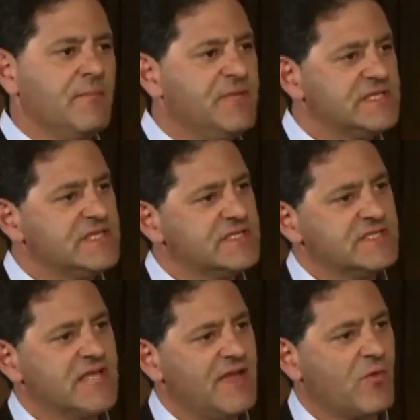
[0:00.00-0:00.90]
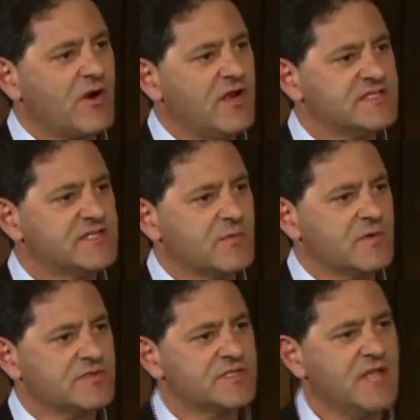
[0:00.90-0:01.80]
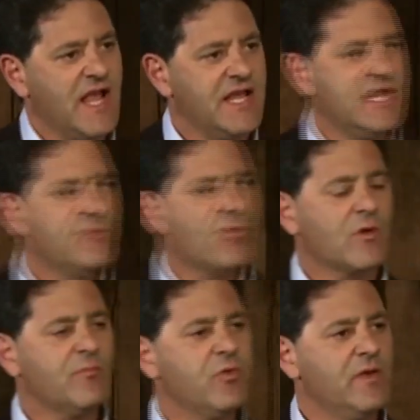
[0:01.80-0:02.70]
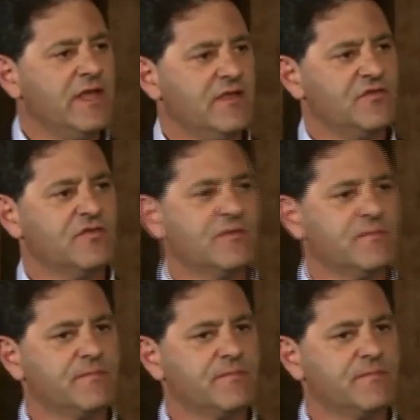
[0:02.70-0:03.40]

businesses have more customers and need more employees.